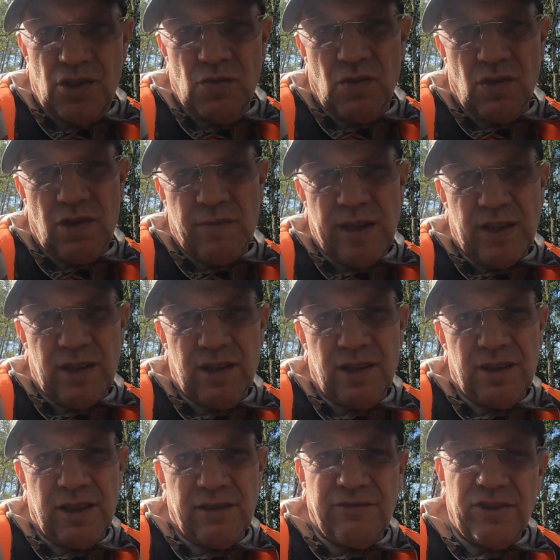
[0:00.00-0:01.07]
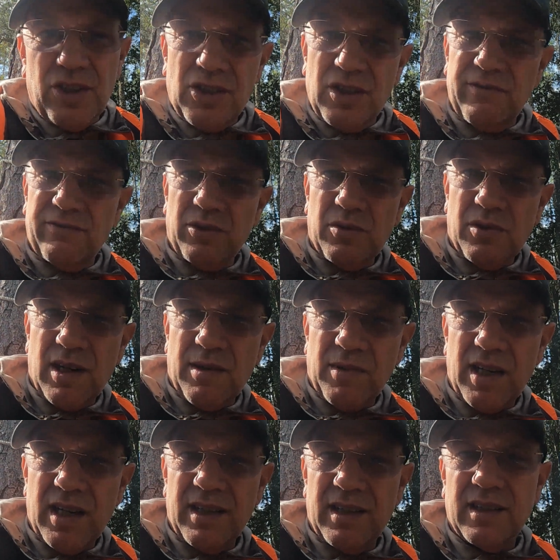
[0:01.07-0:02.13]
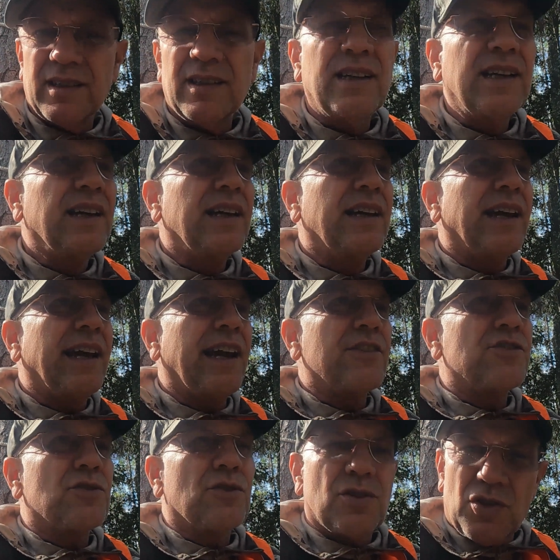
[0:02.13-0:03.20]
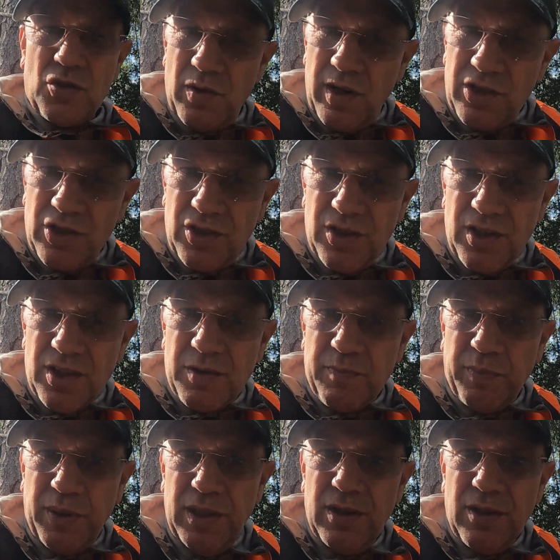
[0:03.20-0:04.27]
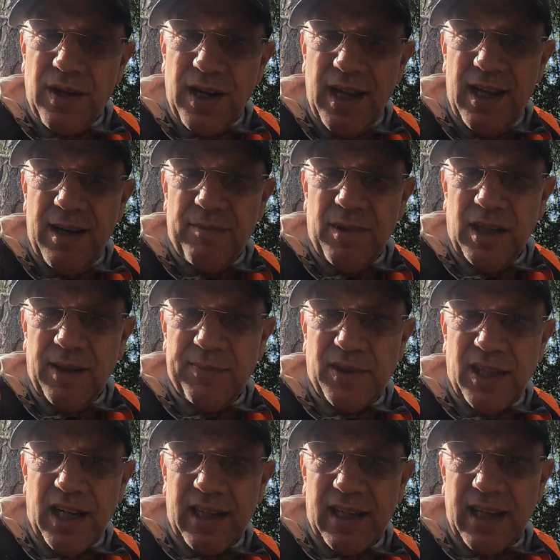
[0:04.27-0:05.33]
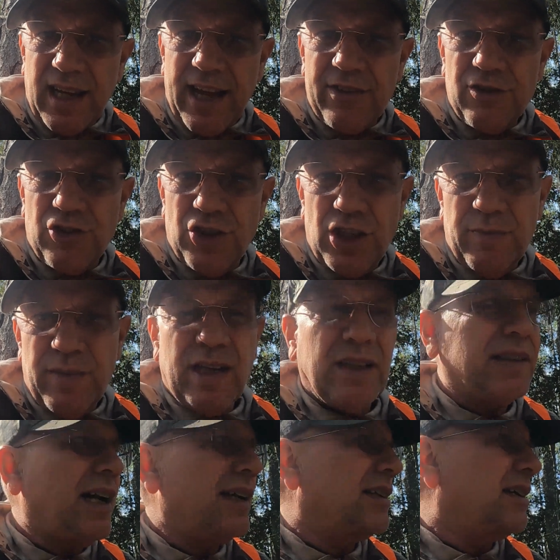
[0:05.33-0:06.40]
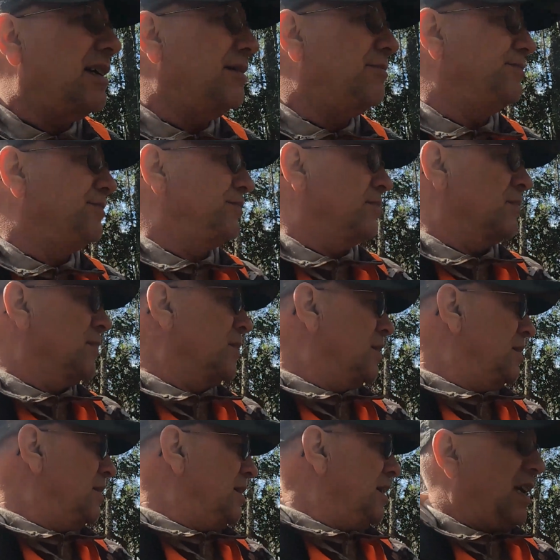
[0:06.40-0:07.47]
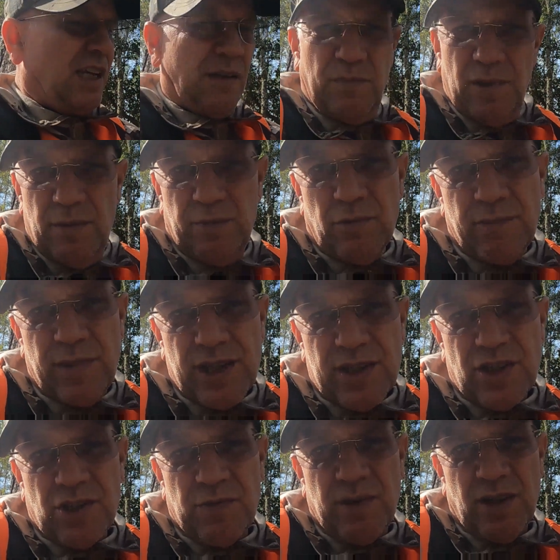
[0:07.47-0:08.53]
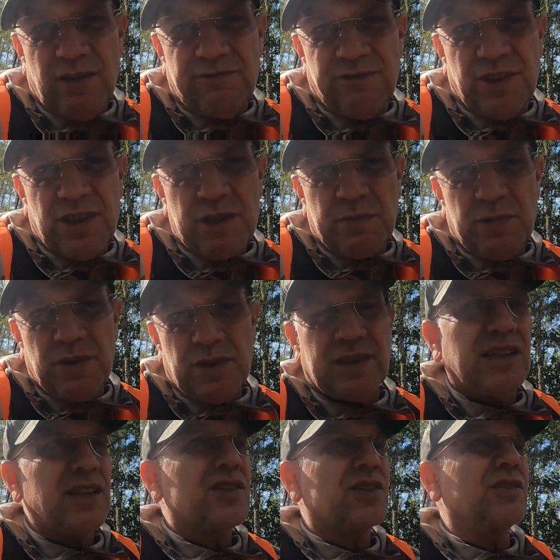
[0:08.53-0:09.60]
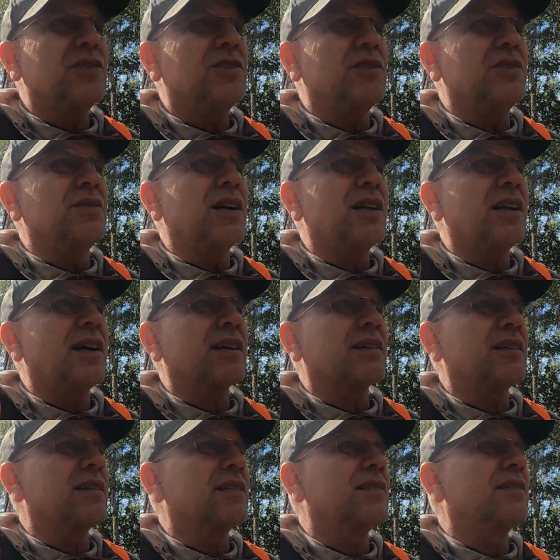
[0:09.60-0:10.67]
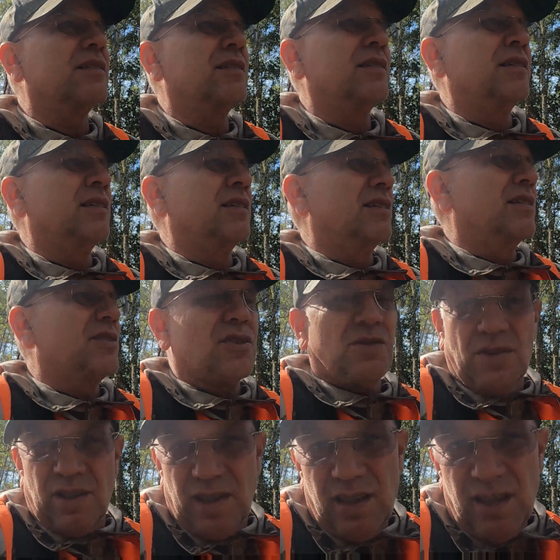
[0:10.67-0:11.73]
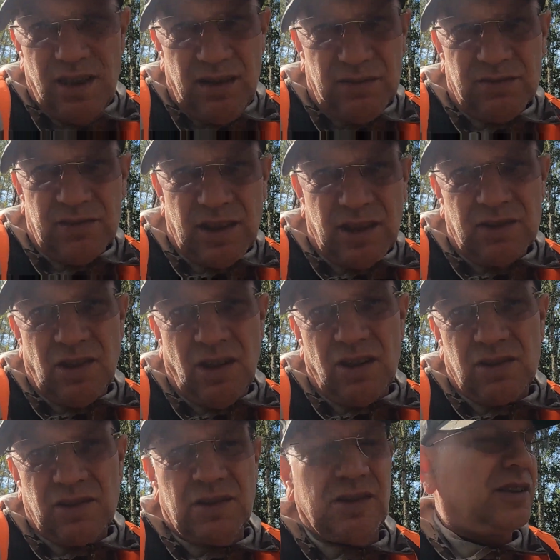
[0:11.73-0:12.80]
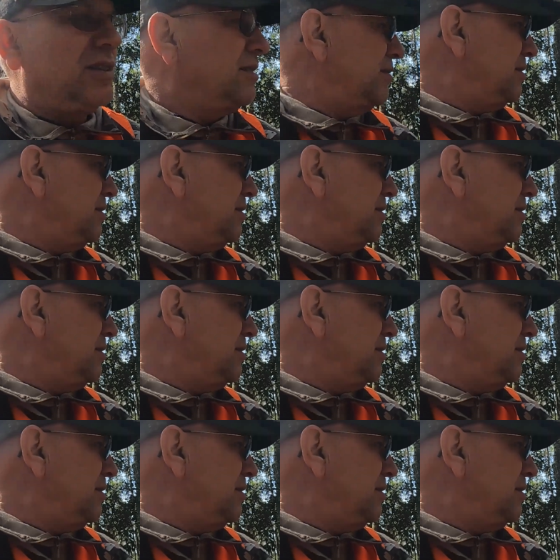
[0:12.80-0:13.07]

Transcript: you want about hunting and fishing in Florida, I'm glad to answer those questions. That's petermupdike@gmail.com. And people message me on Facebook, and that's good too. I like that. It's okay. I'll talk to you.